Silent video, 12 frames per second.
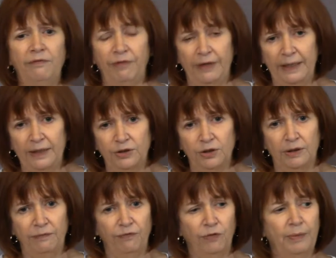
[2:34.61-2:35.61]
financial
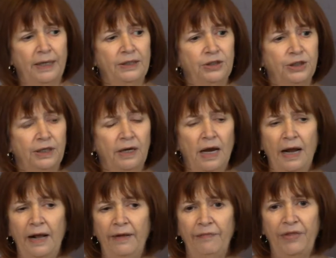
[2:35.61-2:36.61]
information,
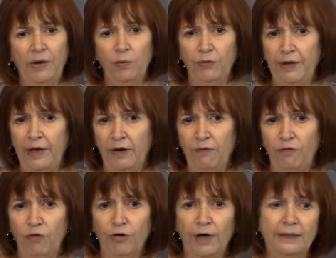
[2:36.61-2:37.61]
they were there
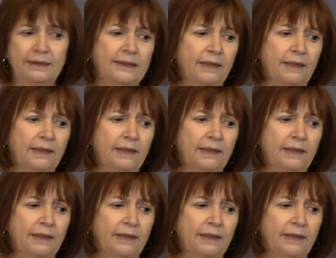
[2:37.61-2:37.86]
for us.